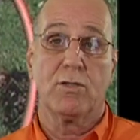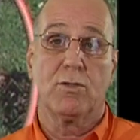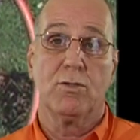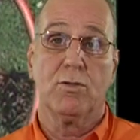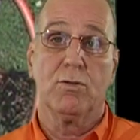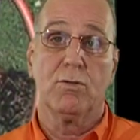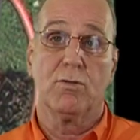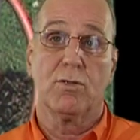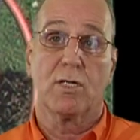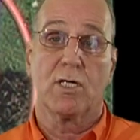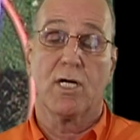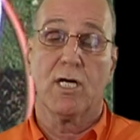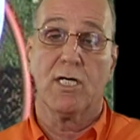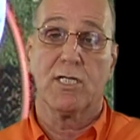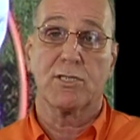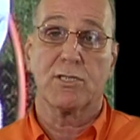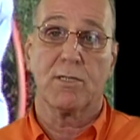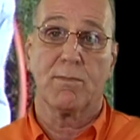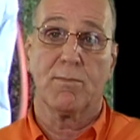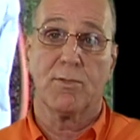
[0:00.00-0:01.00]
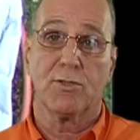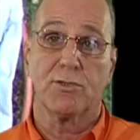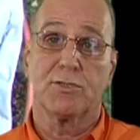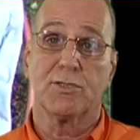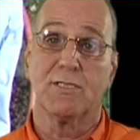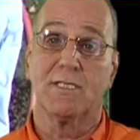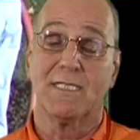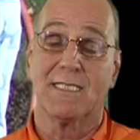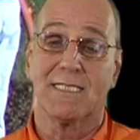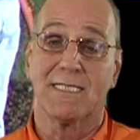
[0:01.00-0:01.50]
to the customer's
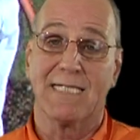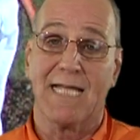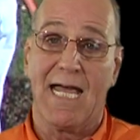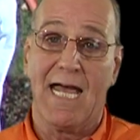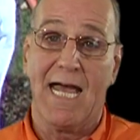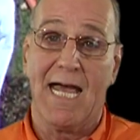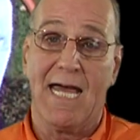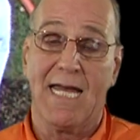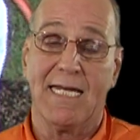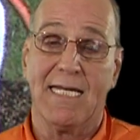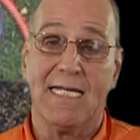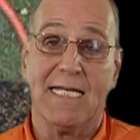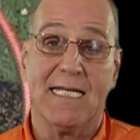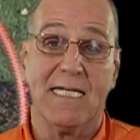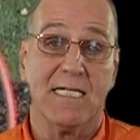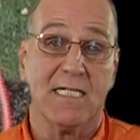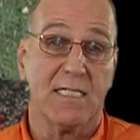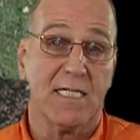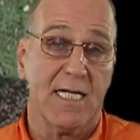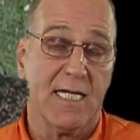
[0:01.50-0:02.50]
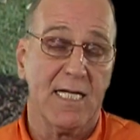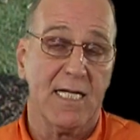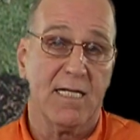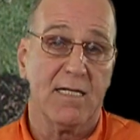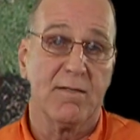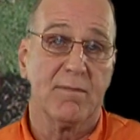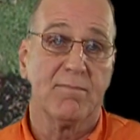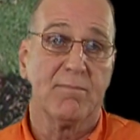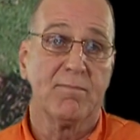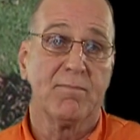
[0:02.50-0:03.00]
design intent